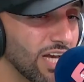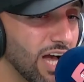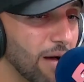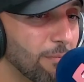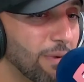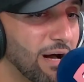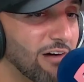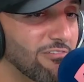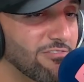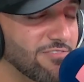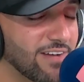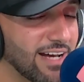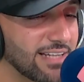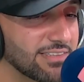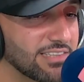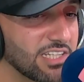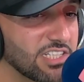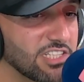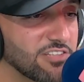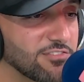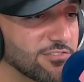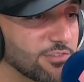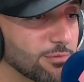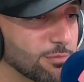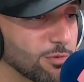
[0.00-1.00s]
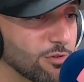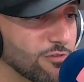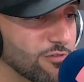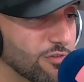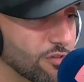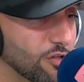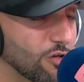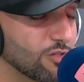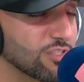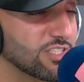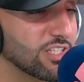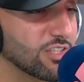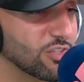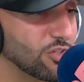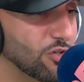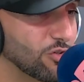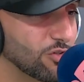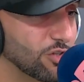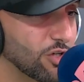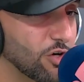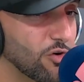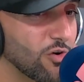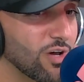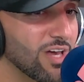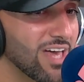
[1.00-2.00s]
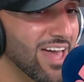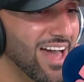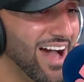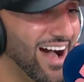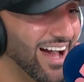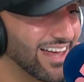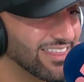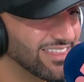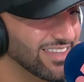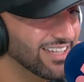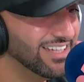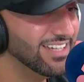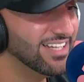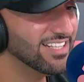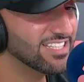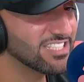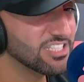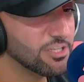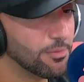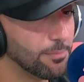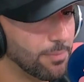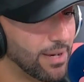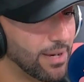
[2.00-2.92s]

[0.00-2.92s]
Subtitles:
about fantasy football, for those that don't know. I think it's the